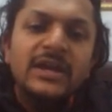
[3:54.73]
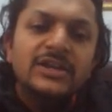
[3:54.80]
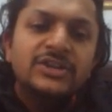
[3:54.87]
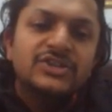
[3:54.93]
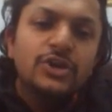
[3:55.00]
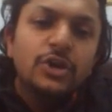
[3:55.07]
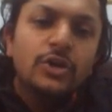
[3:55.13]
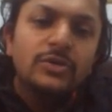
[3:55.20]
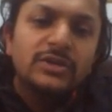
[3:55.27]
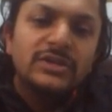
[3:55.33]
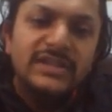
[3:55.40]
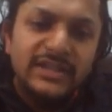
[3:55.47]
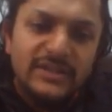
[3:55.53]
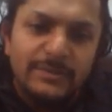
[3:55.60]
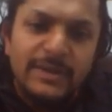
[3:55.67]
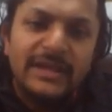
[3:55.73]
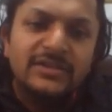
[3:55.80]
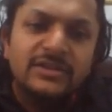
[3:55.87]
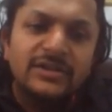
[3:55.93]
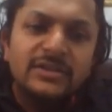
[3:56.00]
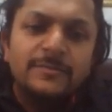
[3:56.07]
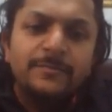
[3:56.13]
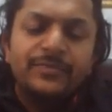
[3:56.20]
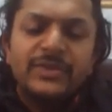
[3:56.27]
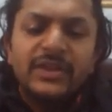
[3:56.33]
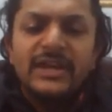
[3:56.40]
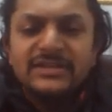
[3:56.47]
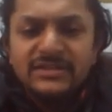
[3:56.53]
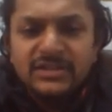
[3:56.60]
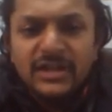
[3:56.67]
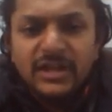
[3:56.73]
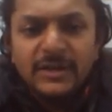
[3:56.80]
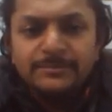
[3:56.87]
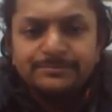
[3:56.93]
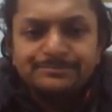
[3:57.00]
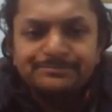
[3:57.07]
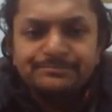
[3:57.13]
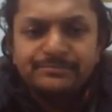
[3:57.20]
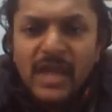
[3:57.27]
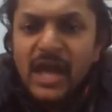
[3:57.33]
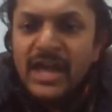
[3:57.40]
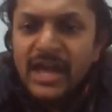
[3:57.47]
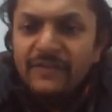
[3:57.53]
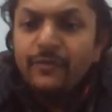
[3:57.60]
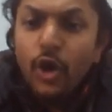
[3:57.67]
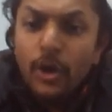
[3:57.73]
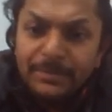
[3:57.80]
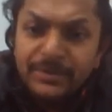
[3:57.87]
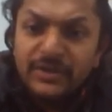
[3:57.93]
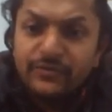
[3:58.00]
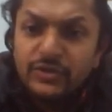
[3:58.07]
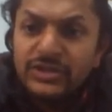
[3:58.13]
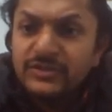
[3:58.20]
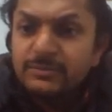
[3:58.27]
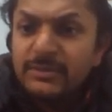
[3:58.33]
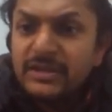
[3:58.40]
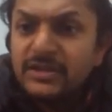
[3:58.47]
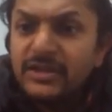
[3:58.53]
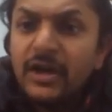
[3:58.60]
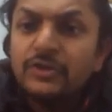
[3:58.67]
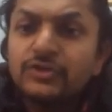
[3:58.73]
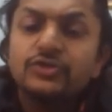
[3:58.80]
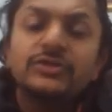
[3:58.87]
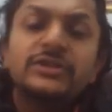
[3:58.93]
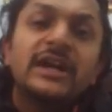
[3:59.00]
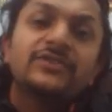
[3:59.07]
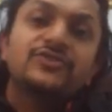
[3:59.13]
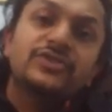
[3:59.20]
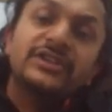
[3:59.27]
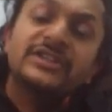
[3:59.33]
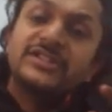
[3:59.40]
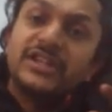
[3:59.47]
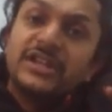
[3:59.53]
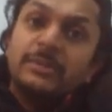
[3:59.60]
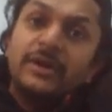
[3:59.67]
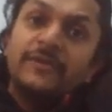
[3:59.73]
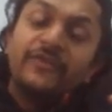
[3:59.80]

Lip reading: So this method is, I have opted for this method now, so the answer is 3 by